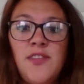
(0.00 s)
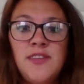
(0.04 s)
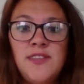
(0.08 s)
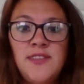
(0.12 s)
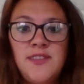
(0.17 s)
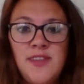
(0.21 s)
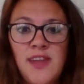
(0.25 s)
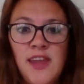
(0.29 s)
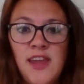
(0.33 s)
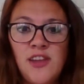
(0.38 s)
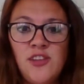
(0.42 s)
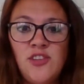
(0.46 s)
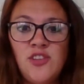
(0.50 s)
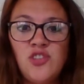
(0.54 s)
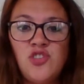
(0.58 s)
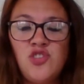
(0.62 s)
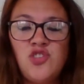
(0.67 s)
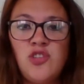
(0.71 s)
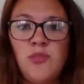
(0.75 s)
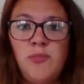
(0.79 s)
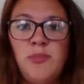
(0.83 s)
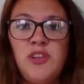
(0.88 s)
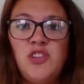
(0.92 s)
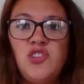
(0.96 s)
the standards
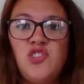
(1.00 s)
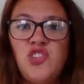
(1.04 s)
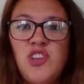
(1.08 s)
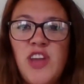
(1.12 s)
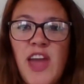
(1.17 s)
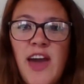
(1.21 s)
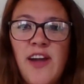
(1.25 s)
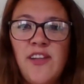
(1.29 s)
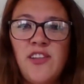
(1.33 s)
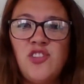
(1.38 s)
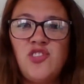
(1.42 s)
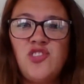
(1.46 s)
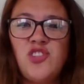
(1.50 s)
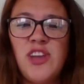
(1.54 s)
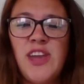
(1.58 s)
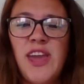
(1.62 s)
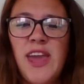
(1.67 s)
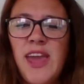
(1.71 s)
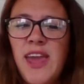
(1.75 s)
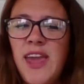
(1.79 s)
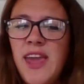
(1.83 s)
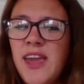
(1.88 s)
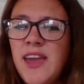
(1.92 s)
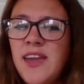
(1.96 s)
should be challenging
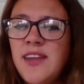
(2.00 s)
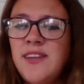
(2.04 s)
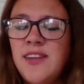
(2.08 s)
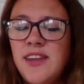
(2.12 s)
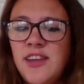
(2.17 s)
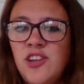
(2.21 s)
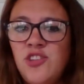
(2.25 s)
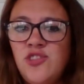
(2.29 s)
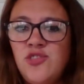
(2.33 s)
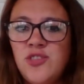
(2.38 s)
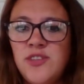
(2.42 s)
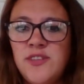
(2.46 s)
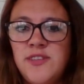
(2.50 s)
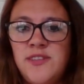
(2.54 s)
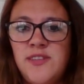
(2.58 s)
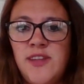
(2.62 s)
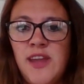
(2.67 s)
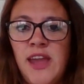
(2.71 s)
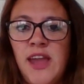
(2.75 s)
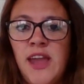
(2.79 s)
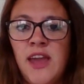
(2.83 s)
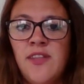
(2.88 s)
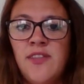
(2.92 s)
and interesting,